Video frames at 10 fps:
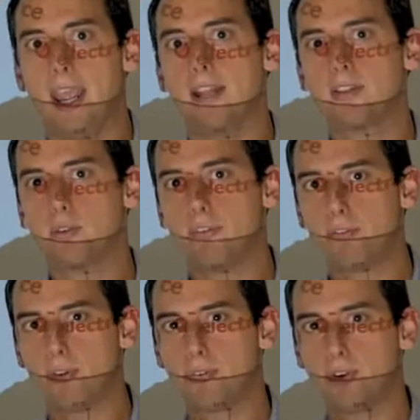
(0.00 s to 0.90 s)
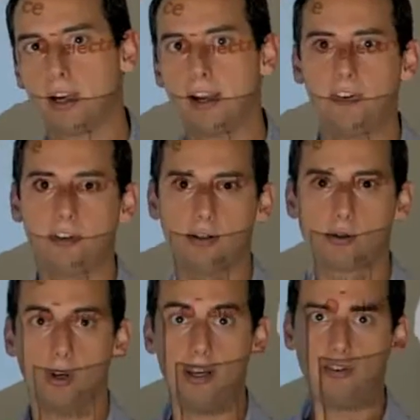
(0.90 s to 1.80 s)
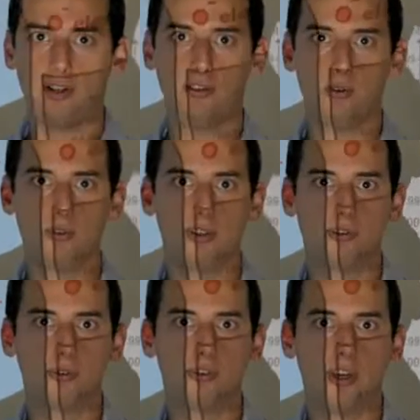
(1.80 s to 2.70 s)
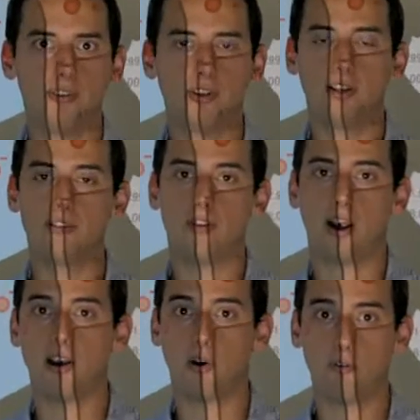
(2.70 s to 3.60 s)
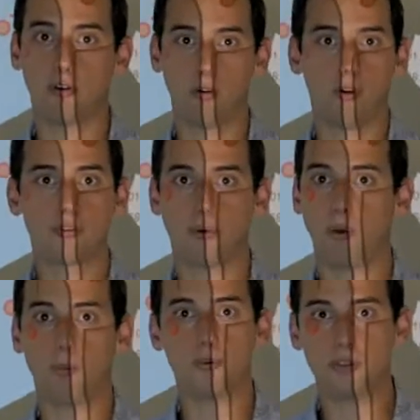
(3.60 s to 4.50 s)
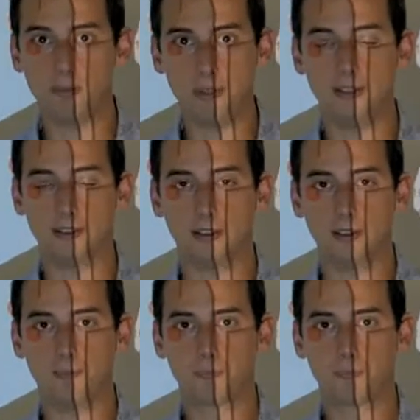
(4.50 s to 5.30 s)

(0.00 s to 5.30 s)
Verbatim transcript: And so the phosphorylation and collision-induced dissociation is very often lost almost immediately.